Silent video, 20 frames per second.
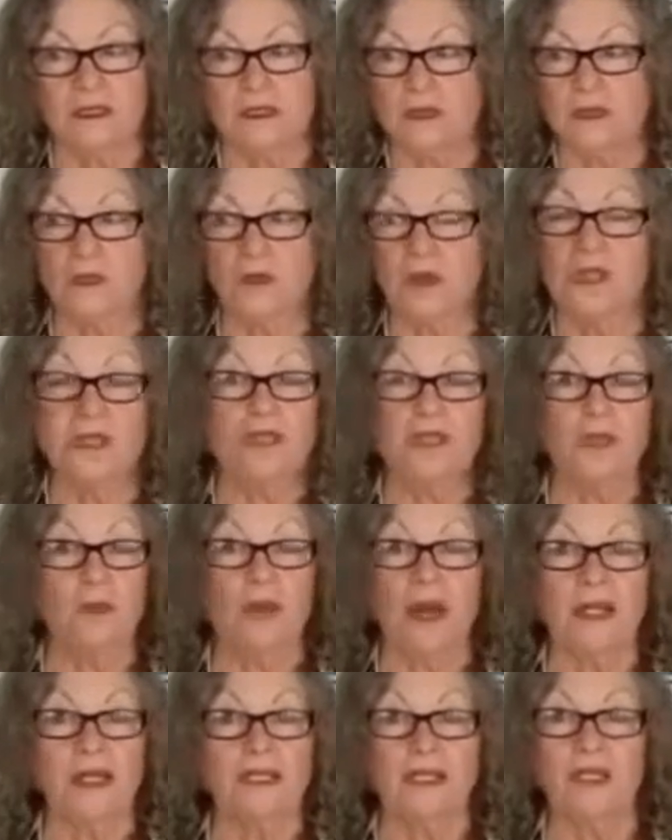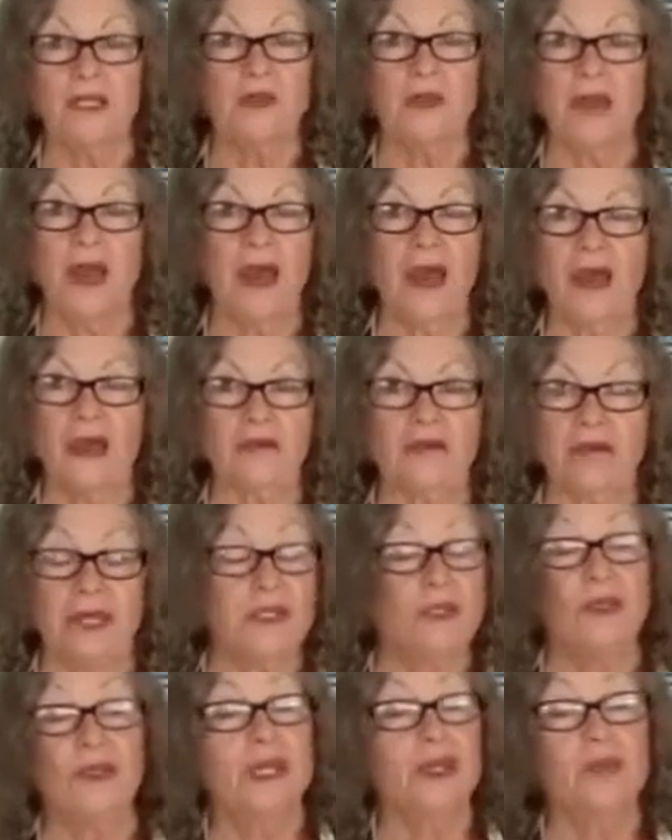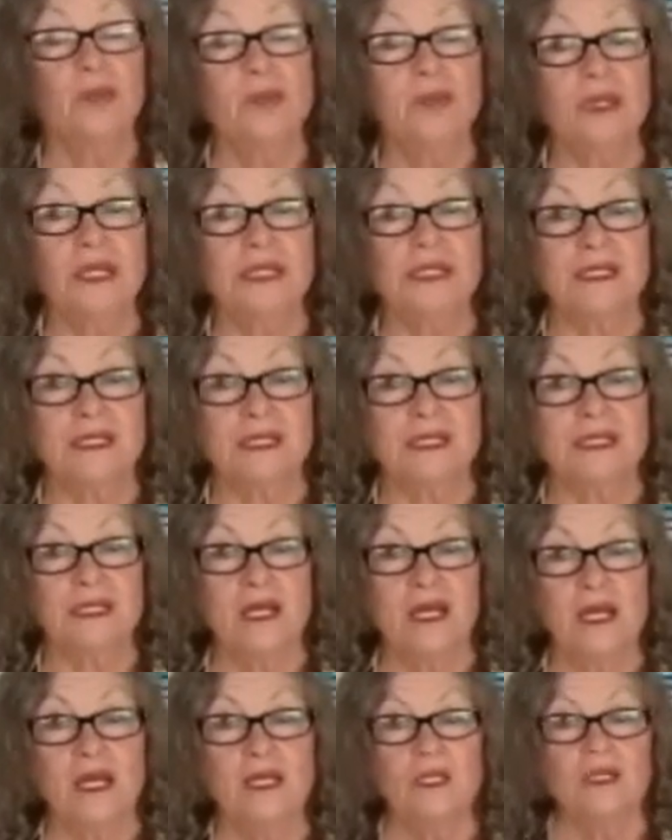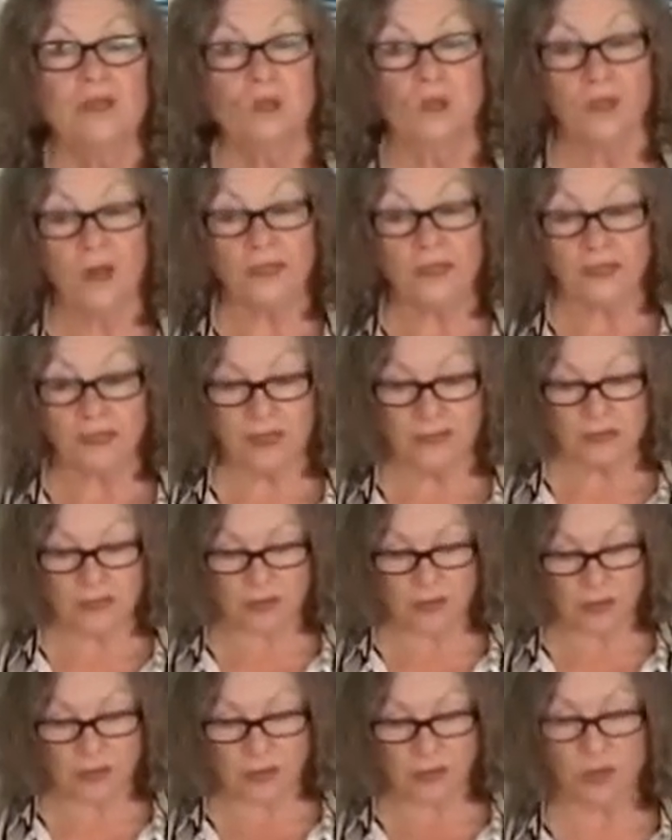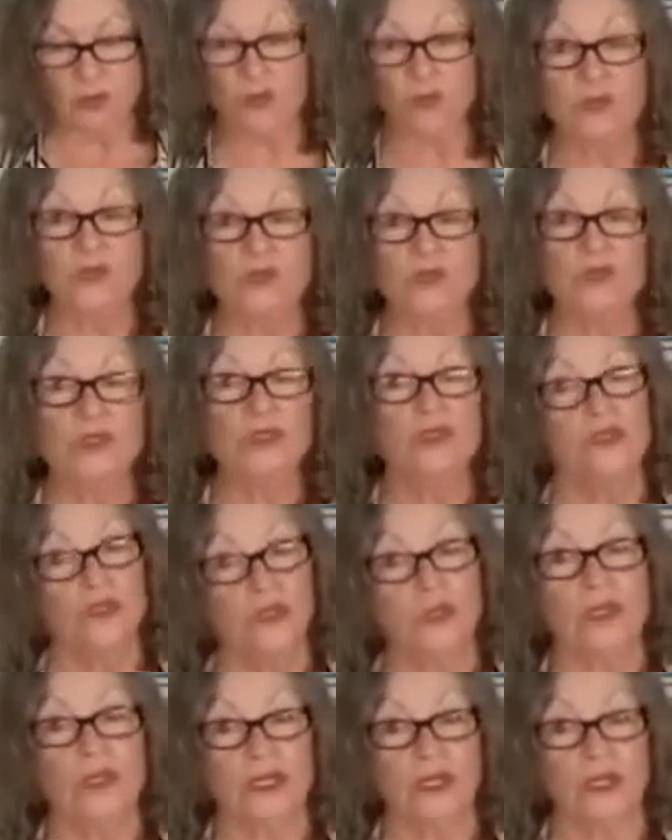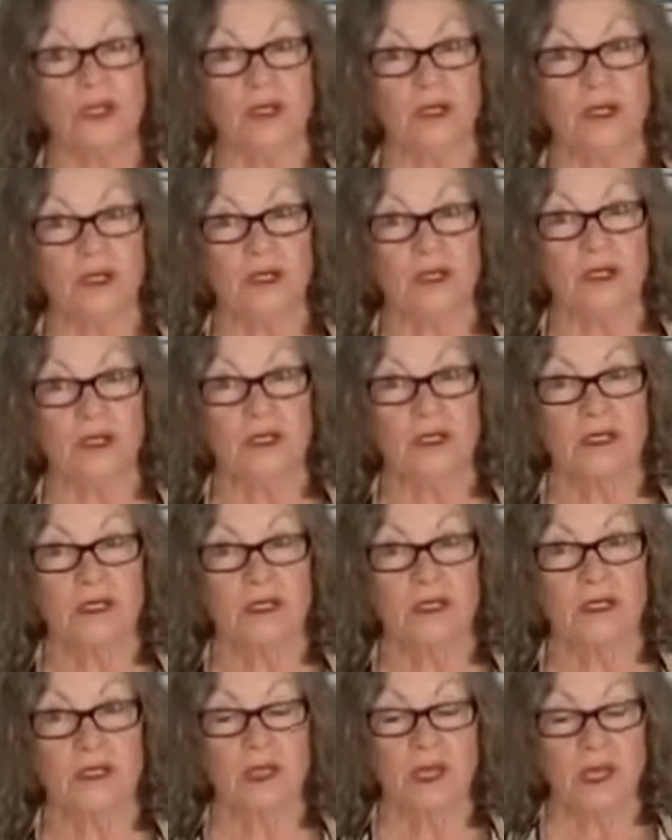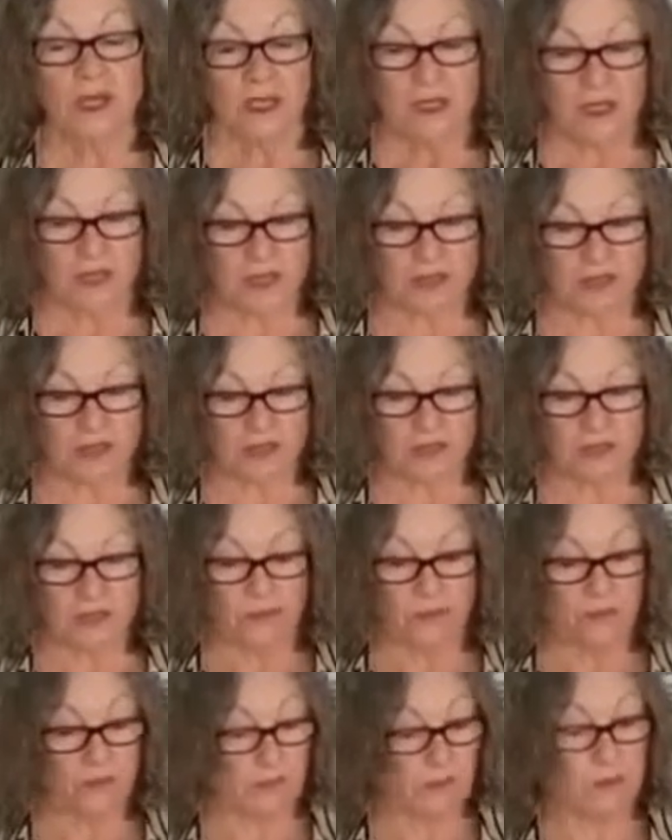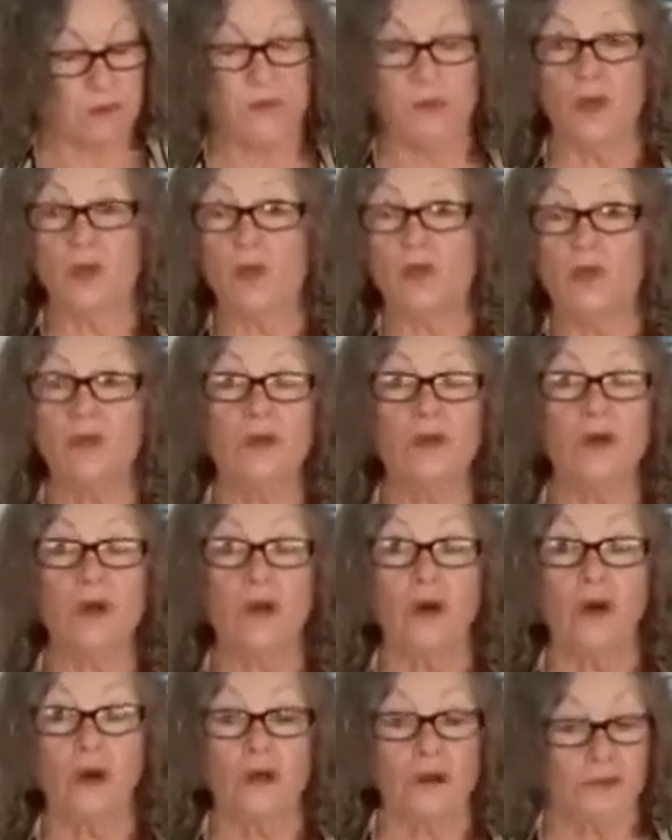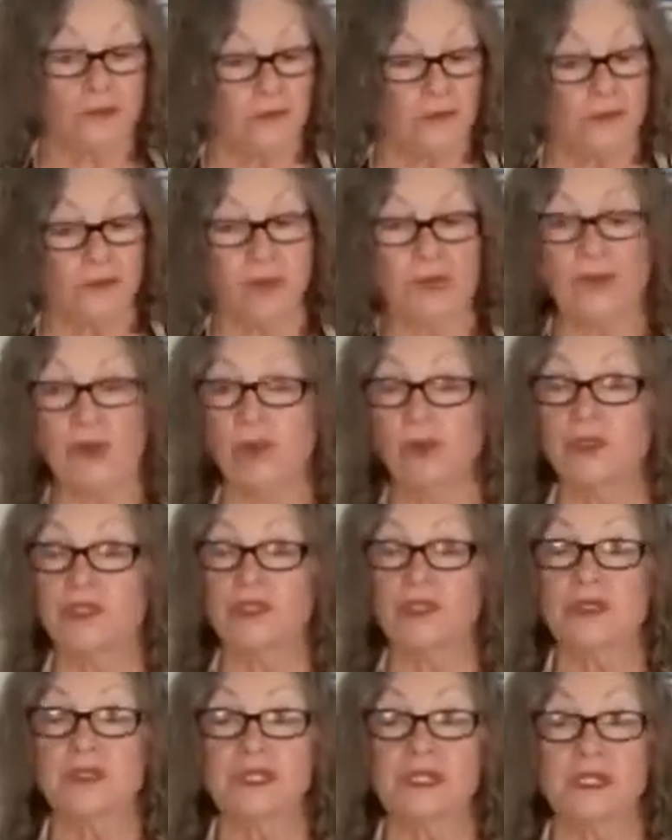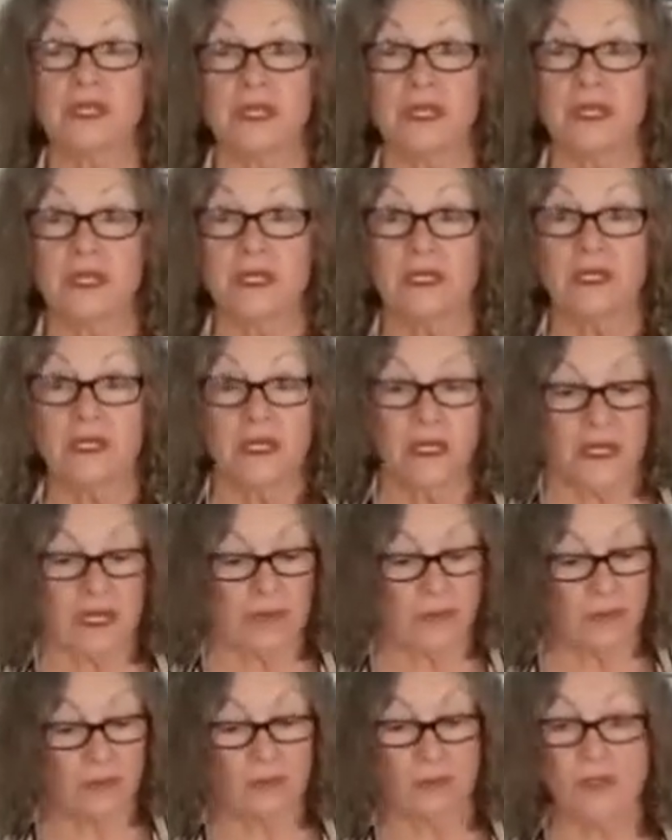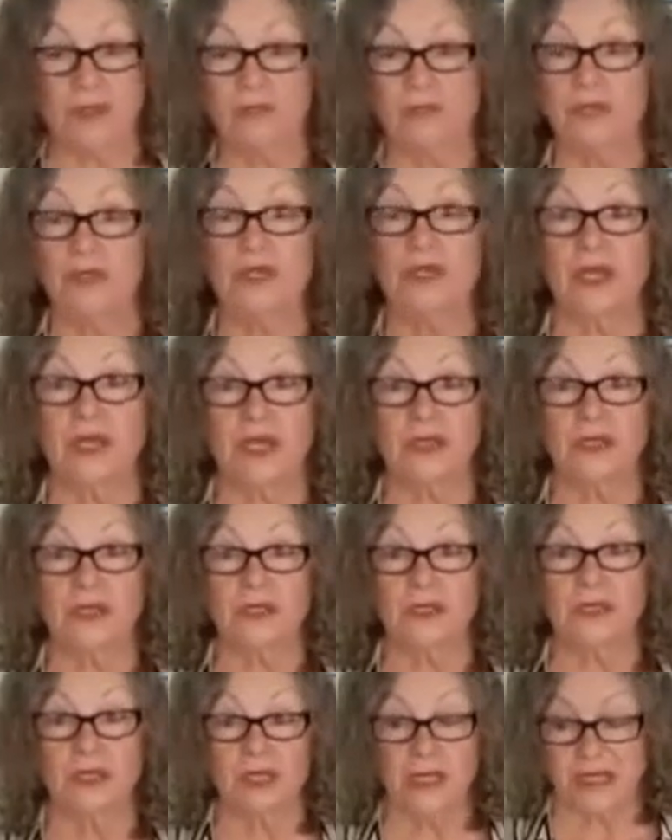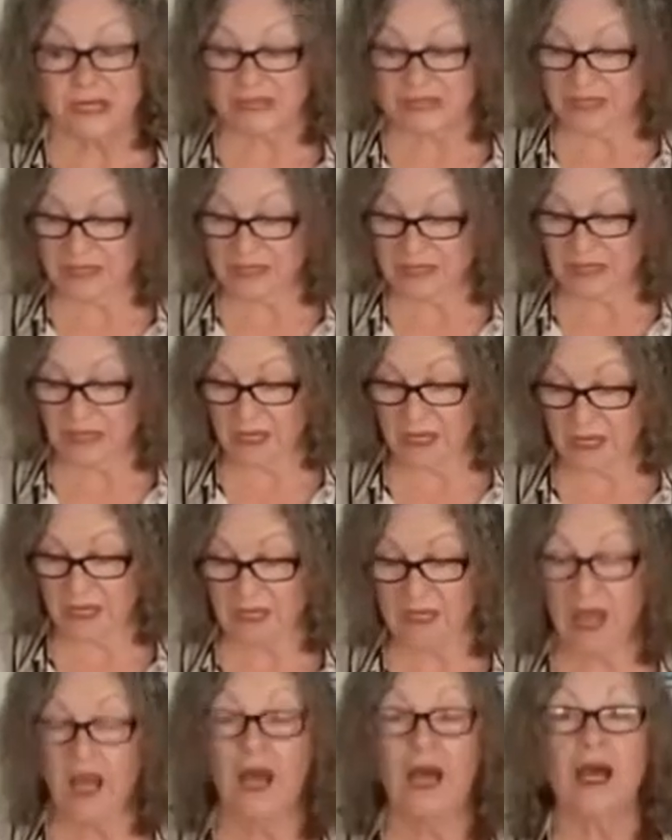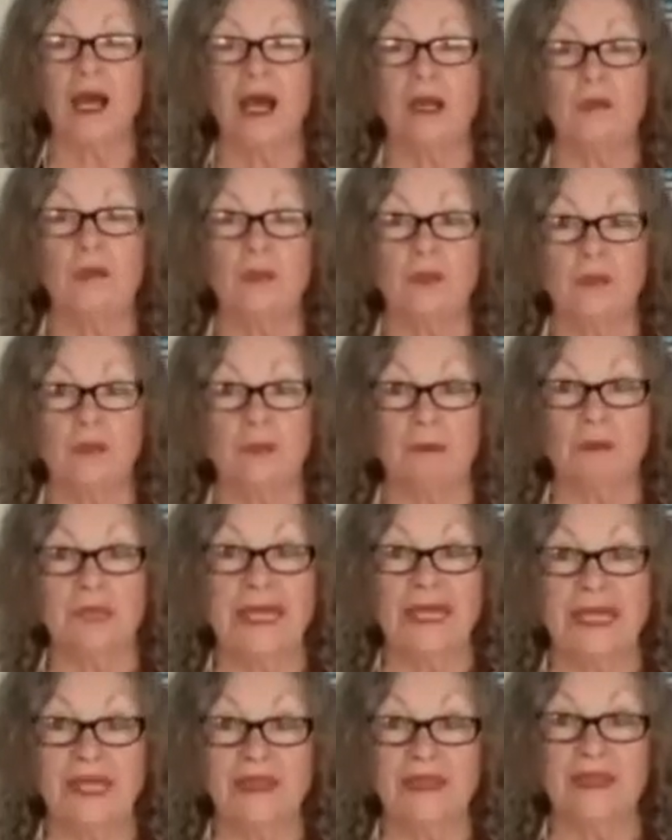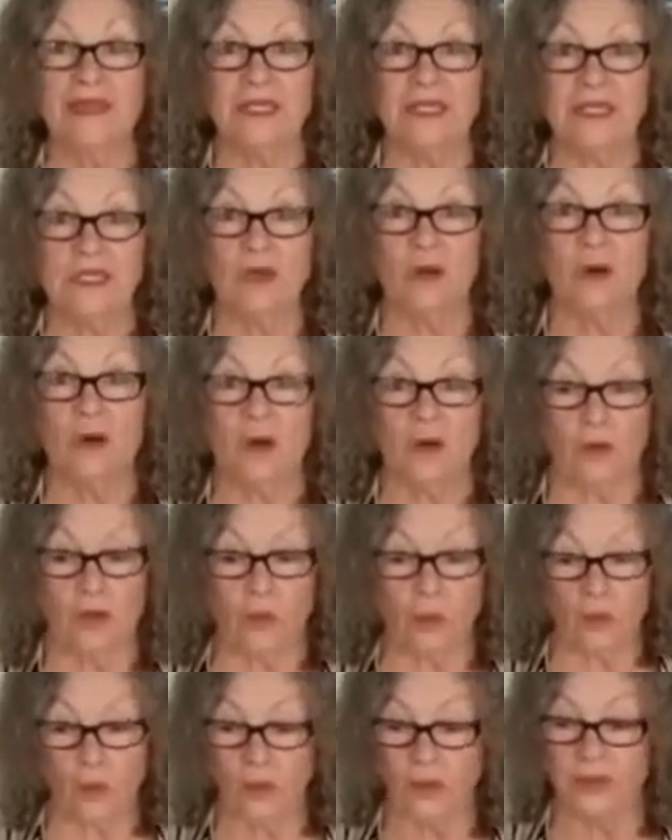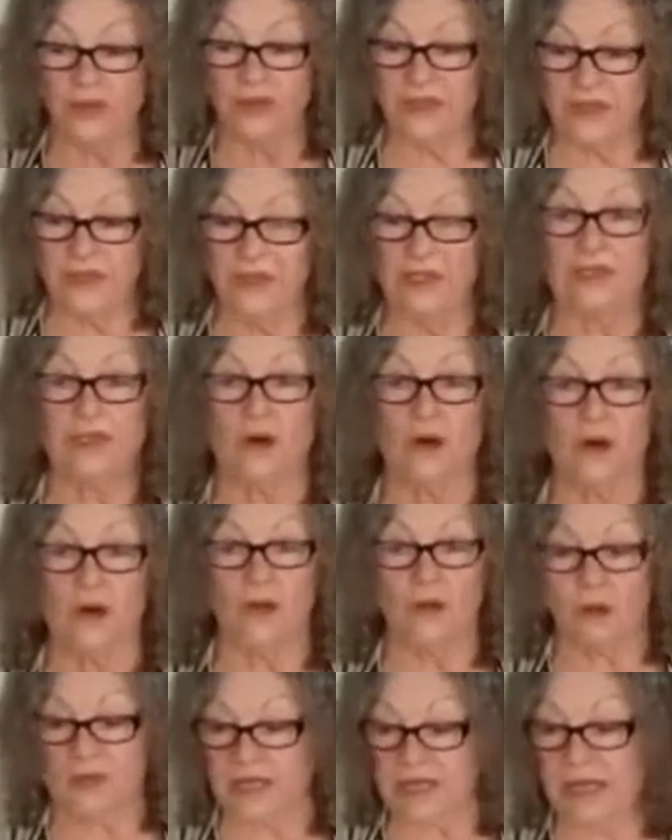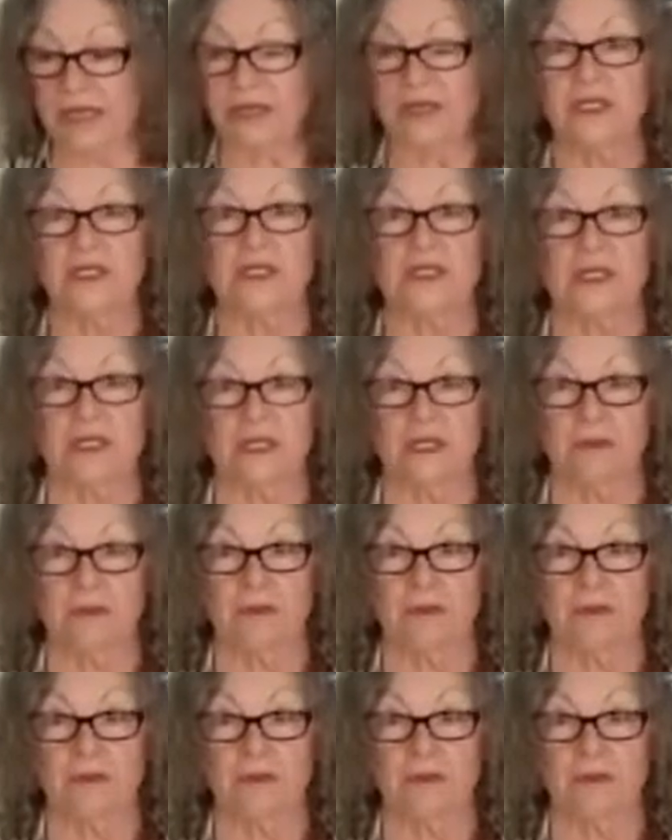the greatest commodity you have, and you can't replace it. So one of the things that you're going to learn to do here is know who you're going to call, figure out what you're going to say, and then reach for your calendar and decide, I'm going to make this call or these calls at this time.